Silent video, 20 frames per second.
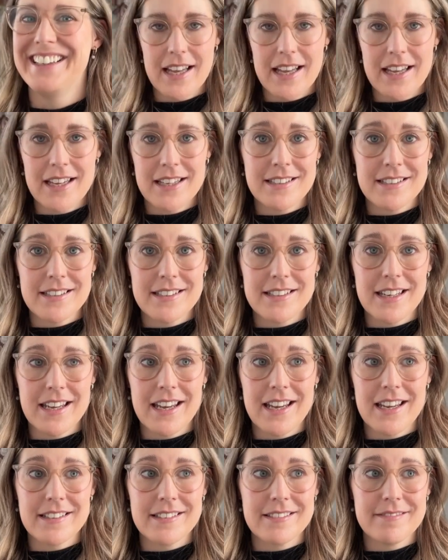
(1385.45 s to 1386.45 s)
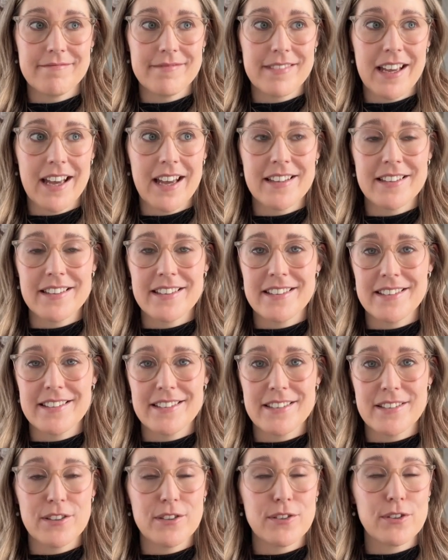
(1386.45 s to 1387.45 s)
And it
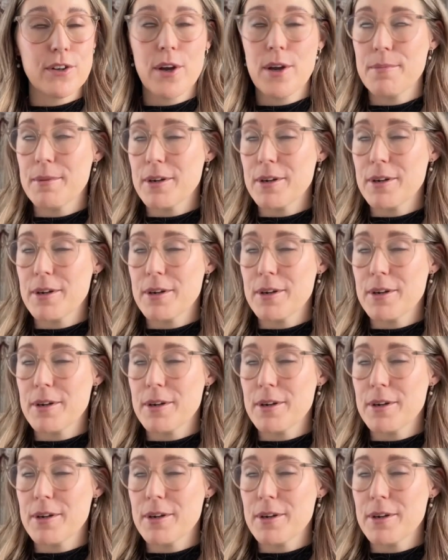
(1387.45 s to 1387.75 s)
adds so